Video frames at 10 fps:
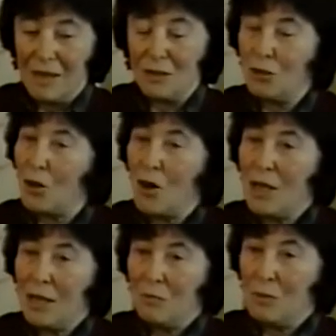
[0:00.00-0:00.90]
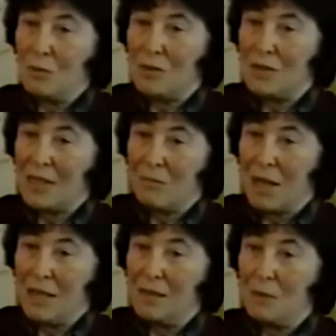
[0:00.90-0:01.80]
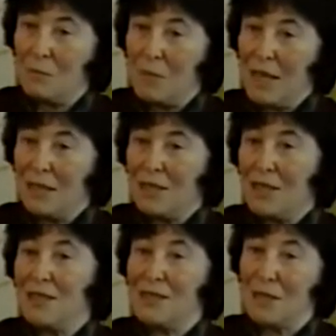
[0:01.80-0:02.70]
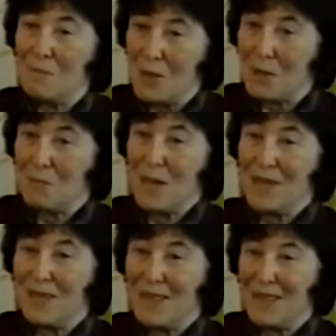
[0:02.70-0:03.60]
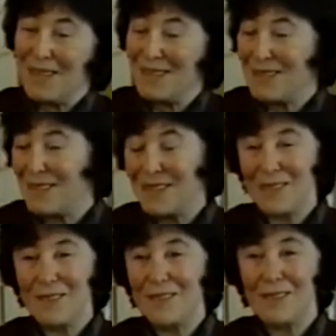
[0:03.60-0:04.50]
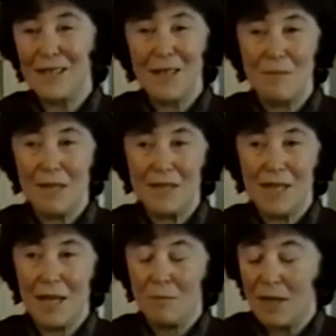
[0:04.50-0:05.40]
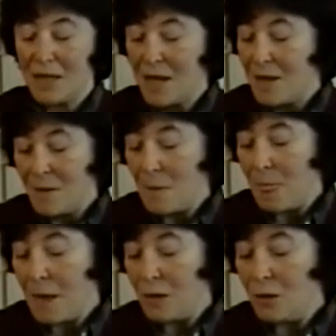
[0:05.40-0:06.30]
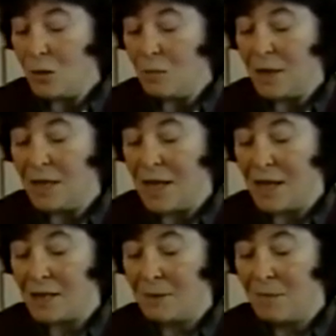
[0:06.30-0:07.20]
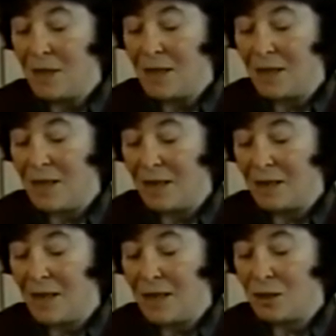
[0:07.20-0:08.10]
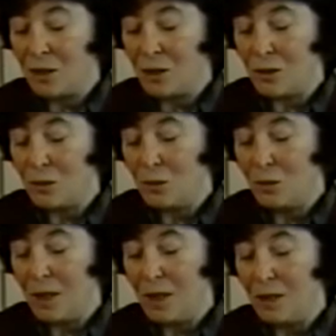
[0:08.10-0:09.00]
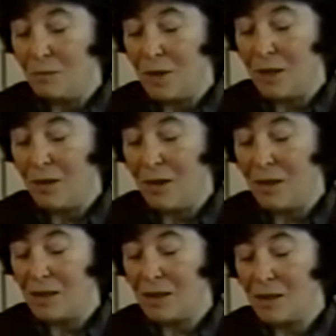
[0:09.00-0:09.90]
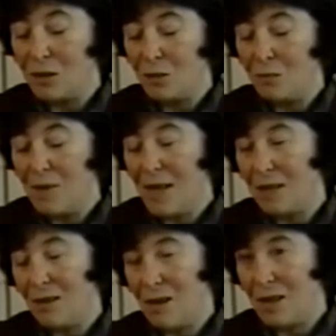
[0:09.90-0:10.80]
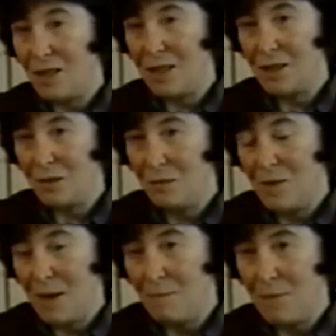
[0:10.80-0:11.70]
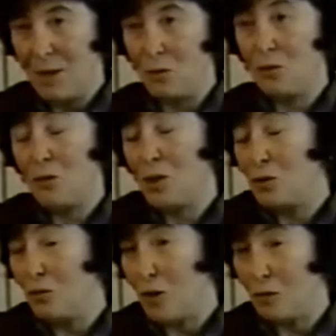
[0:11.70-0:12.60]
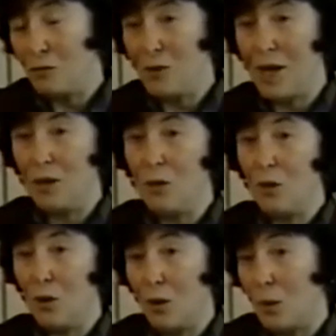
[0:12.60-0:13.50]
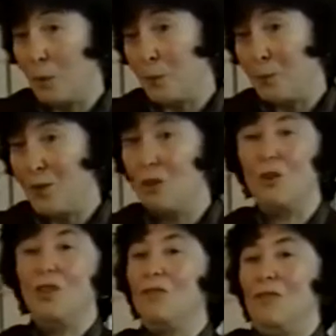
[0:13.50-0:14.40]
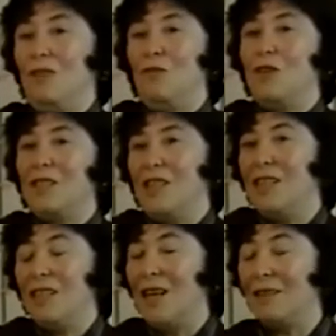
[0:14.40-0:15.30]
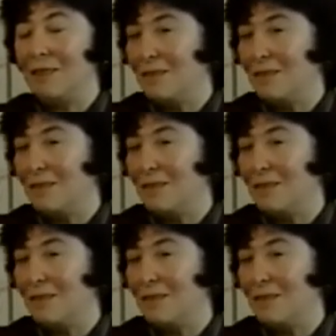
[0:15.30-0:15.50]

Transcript: drawing books and my little paintings and big paintings and set them aside, but nobody else paid any attention to it, because to be an artist, to be a painter, first of all, for a girl, it was really not